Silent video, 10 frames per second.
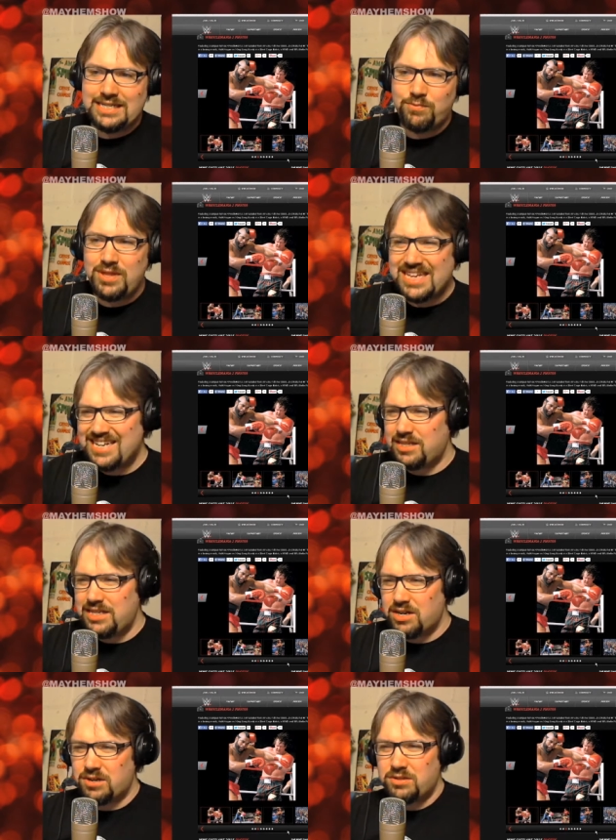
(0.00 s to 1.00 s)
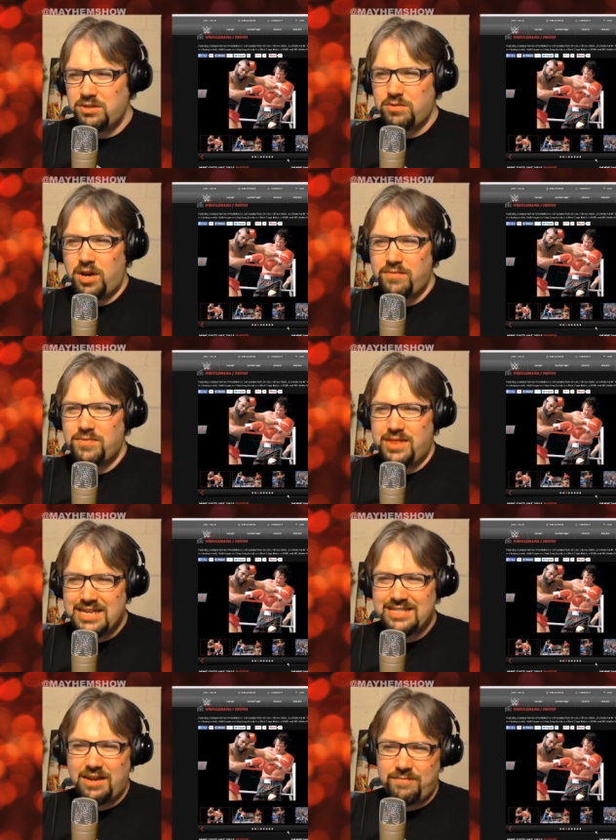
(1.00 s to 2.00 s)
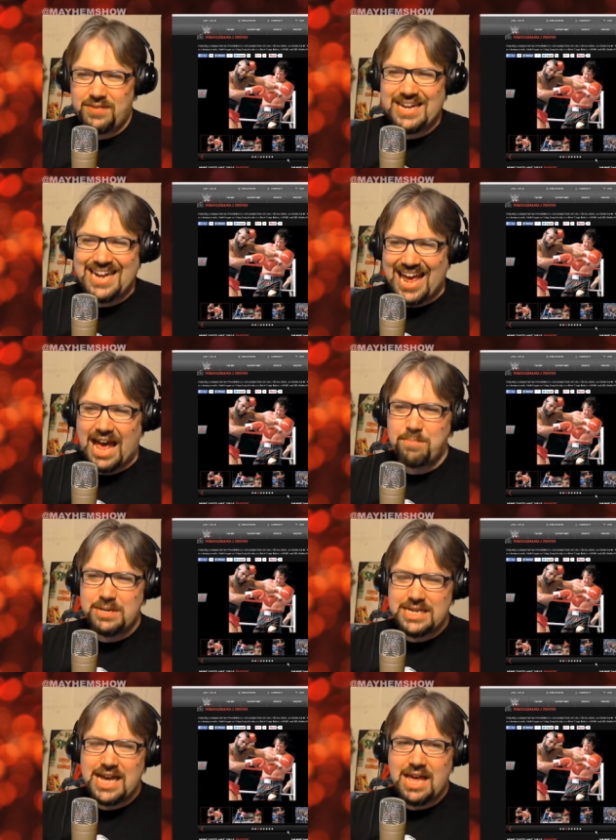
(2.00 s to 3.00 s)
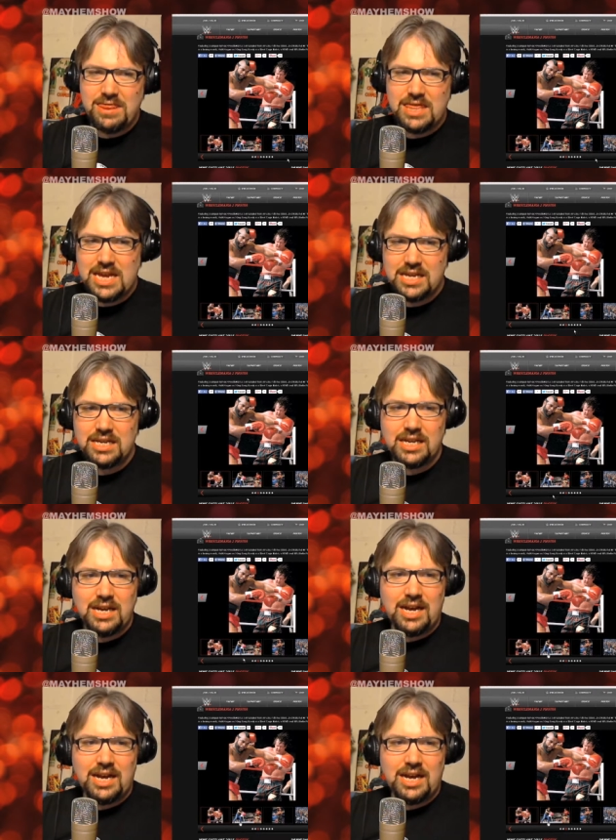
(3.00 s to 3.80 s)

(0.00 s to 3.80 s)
within a year or two of this event happening, I think.